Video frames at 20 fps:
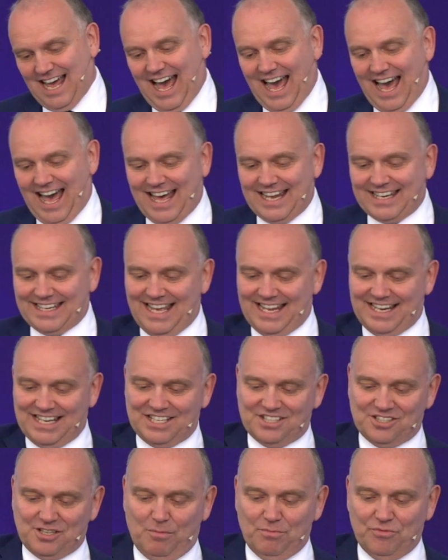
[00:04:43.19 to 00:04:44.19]
and it
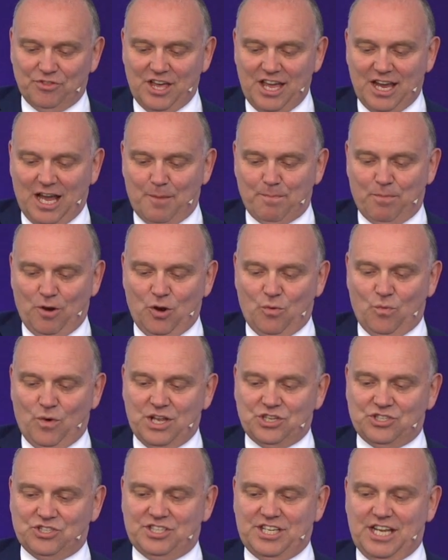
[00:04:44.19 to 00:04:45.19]
is something about
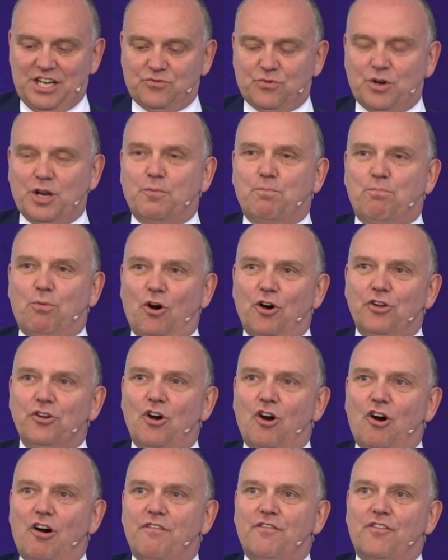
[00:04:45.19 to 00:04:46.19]
which Dietrich
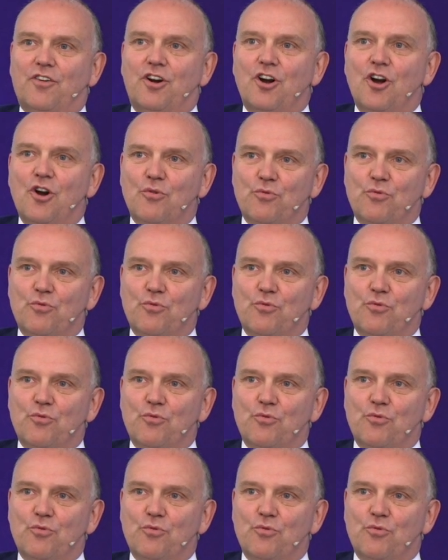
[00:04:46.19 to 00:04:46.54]
Bonhoeffer